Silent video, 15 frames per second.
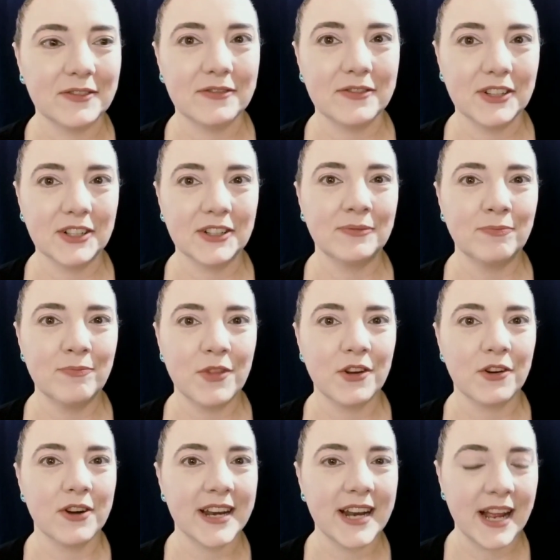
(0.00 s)
full
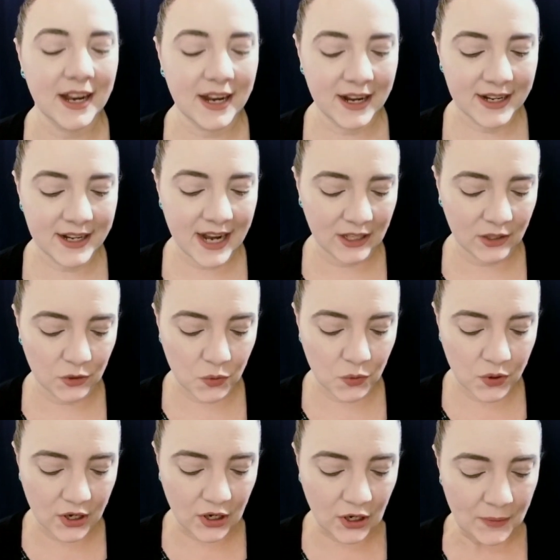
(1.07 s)
$30
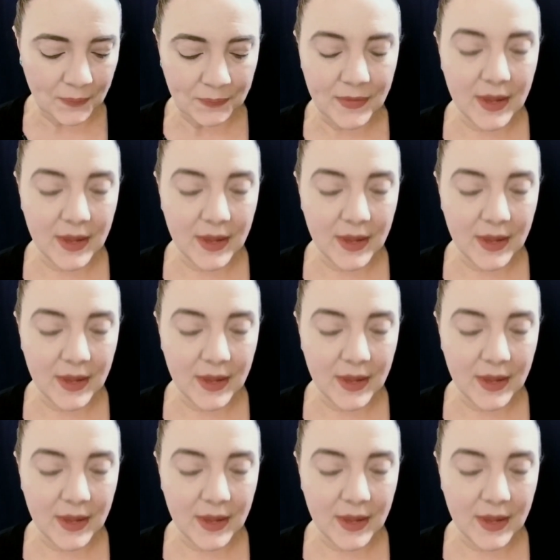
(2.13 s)
order.